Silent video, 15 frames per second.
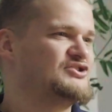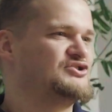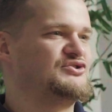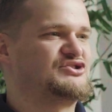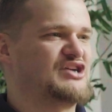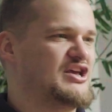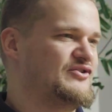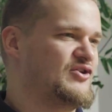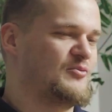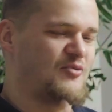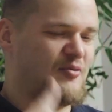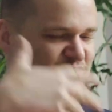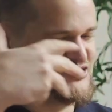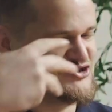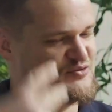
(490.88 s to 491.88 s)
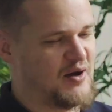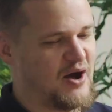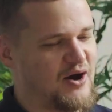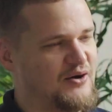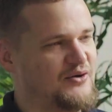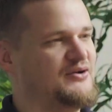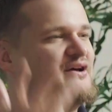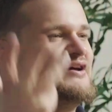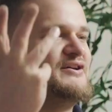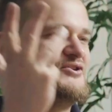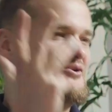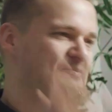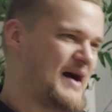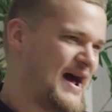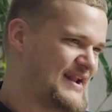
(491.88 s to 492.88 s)
As you say, you've got properties you own,
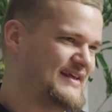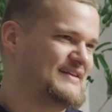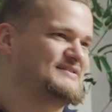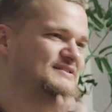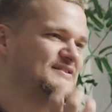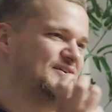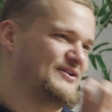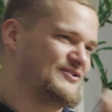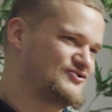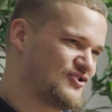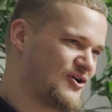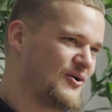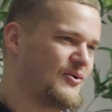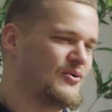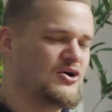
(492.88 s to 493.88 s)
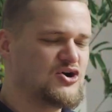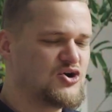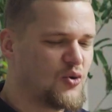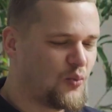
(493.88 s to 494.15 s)
you manage, you control.